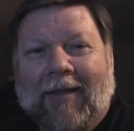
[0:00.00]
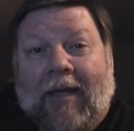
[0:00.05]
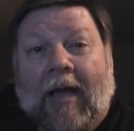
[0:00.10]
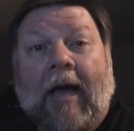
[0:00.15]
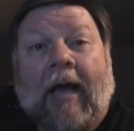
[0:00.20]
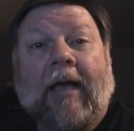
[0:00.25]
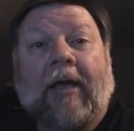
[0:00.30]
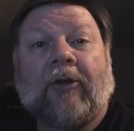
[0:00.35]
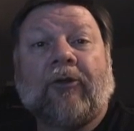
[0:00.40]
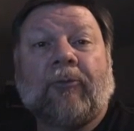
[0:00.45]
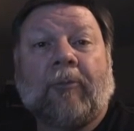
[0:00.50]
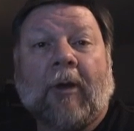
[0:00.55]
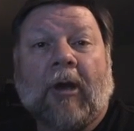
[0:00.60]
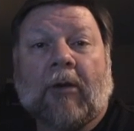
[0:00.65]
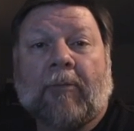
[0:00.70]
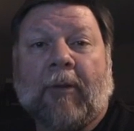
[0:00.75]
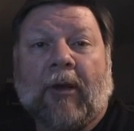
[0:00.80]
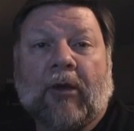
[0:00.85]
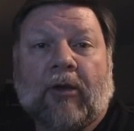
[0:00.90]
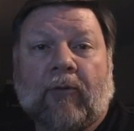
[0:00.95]
Hi, it's
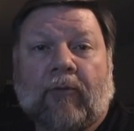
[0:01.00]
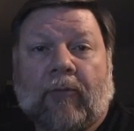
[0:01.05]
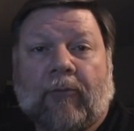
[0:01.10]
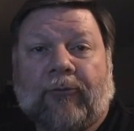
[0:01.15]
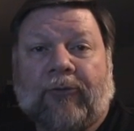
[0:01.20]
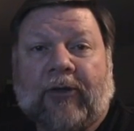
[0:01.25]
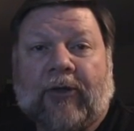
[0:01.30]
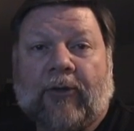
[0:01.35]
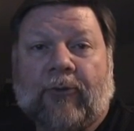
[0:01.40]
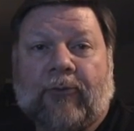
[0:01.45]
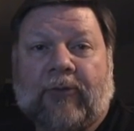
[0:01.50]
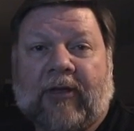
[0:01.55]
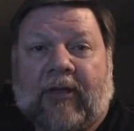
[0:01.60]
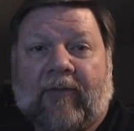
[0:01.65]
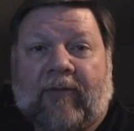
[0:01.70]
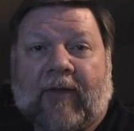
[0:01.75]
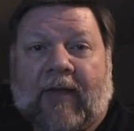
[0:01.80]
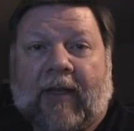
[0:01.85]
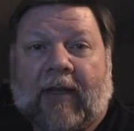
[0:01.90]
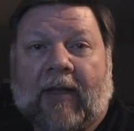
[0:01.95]
Mark Bunker from Xenu
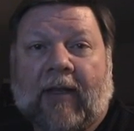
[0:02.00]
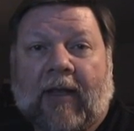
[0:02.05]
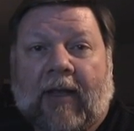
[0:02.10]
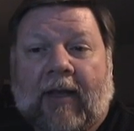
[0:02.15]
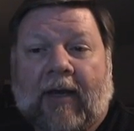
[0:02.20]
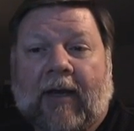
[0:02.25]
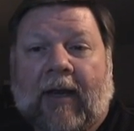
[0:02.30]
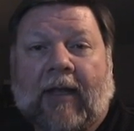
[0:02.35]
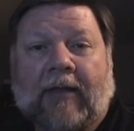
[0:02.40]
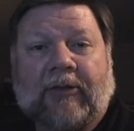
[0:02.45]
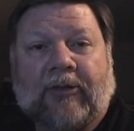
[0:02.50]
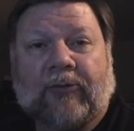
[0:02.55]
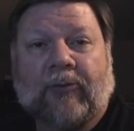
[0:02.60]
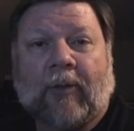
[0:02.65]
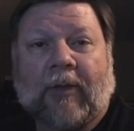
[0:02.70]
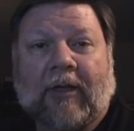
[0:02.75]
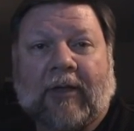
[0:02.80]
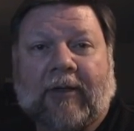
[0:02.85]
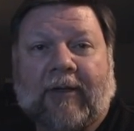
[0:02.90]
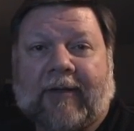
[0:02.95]
TV, and I just
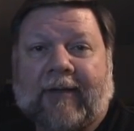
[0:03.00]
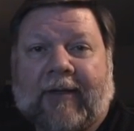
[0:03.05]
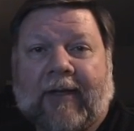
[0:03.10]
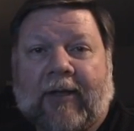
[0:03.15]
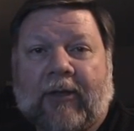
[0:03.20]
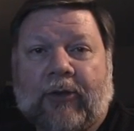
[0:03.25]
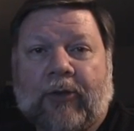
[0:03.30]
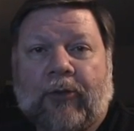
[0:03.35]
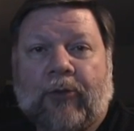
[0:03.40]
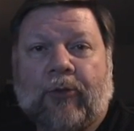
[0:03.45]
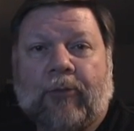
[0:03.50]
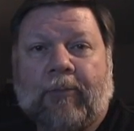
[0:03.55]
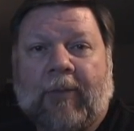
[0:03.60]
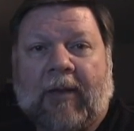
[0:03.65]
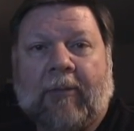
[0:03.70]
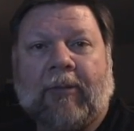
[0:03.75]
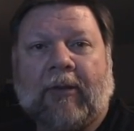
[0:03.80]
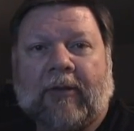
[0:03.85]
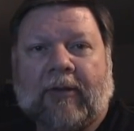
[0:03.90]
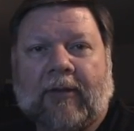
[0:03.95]
wanted to tell you,
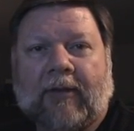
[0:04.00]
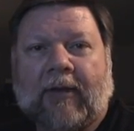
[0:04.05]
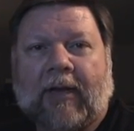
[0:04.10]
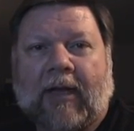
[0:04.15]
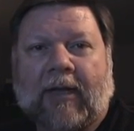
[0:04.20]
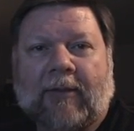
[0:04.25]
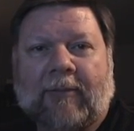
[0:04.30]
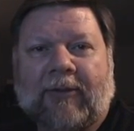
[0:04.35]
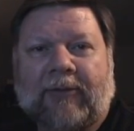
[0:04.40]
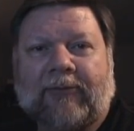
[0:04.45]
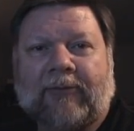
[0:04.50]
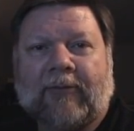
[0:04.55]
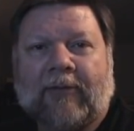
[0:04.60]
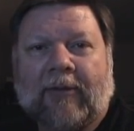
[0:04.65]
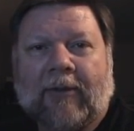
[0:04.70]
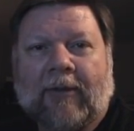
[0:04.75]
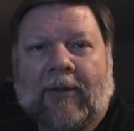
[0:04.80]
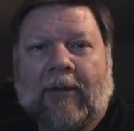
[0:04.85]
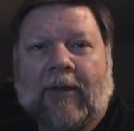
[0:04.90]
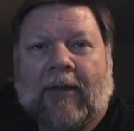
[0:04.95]
people in Anonymous,
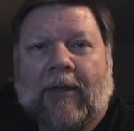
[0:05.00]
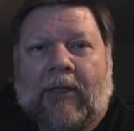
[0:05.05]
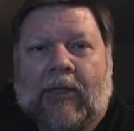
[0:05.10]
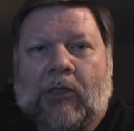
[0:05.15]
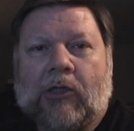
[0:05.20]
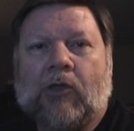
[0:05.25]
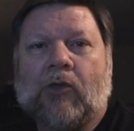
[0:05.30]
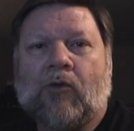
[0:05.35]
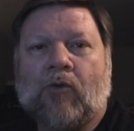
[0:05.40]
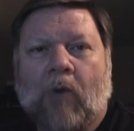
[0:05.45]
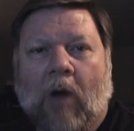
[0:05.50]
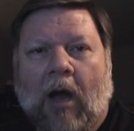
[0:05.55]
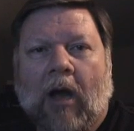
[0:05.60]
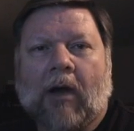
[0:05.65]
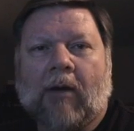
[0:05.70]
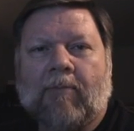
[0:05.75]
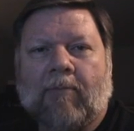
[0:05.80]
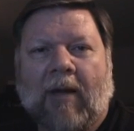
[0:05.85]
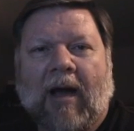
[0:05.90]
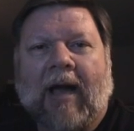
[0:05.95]
you
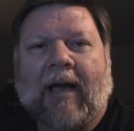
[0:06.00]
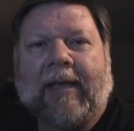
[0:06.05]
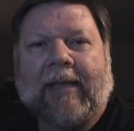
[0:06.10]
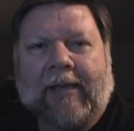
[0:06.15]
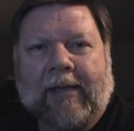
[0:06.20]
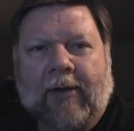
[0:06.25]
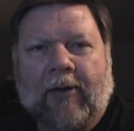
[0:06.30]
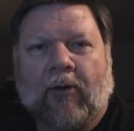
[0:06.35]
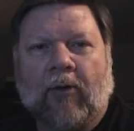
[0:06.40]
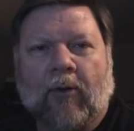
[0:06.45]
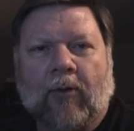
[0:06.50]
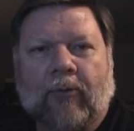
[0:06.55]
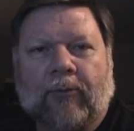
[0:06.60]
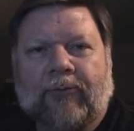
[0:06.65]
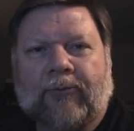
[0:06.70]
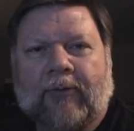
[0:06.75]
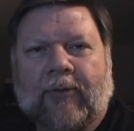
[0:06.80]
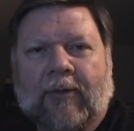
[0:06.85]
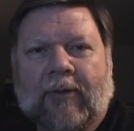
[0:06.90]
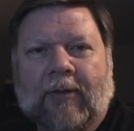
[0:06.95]
are my
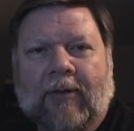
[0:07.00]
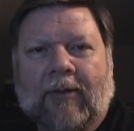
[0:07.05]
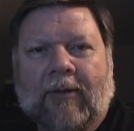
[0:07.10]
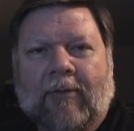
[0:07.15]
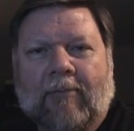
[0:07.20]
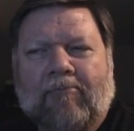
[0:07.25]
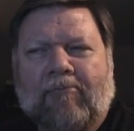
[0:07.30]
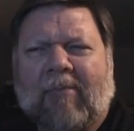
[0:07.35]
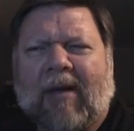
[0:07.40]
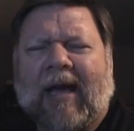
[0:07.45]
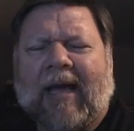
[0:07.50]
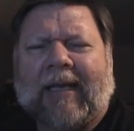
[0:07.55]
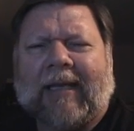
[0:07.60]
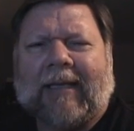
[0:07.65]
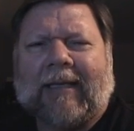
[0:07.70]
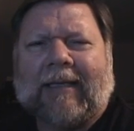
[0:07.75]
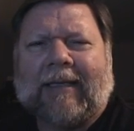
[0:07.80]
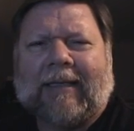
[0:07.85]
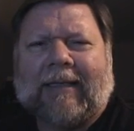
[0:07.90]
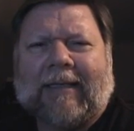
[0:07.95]
heroes. My
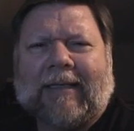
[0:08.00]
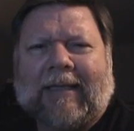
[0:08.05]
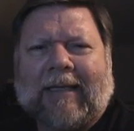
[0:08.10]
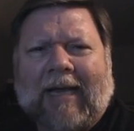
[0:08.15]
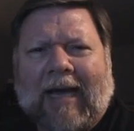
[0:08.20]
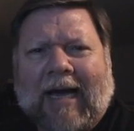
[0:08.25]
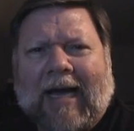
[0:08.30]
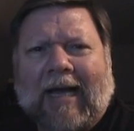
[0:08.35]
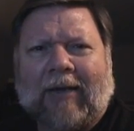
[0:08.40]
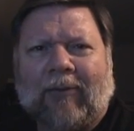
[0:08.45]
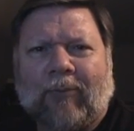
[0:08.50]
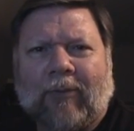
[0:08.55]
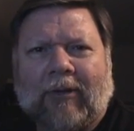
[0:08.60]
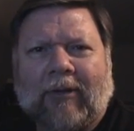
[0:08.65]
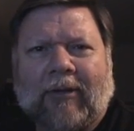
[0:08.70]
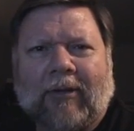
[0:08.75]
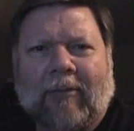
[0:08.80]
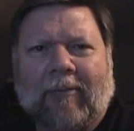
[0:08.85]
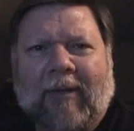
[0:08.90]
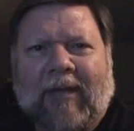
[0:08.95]
God, what
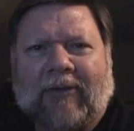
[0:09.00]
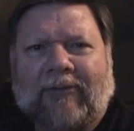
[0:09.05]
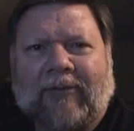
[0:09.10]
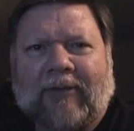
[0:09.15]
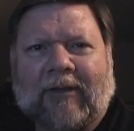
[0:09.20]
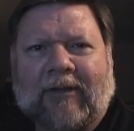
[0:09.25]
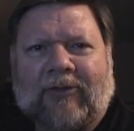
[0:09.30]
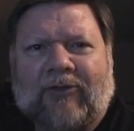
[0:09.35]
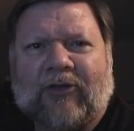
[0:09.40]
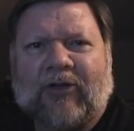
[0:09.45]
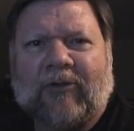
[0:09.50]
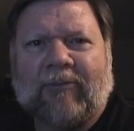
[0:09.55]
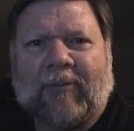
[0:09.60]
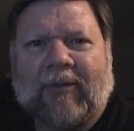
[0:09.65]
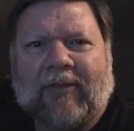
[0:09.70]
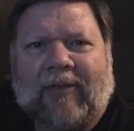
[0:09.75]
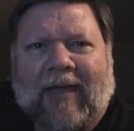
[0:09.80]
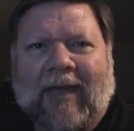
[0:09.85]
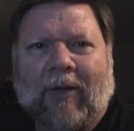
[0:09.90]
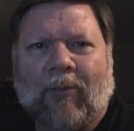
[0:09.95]
an amazing
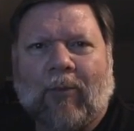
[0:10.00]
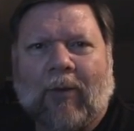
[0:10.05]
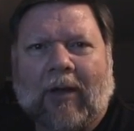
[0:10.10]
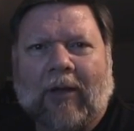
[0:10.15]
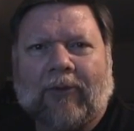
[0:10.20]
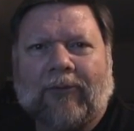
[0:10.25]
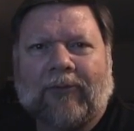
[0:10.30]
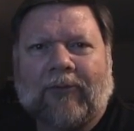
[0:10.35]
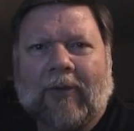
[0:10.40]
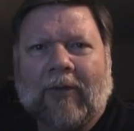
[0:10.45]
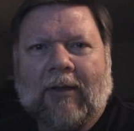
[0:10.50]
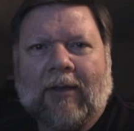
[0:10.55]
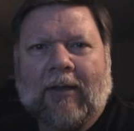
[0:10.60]
achievement that was.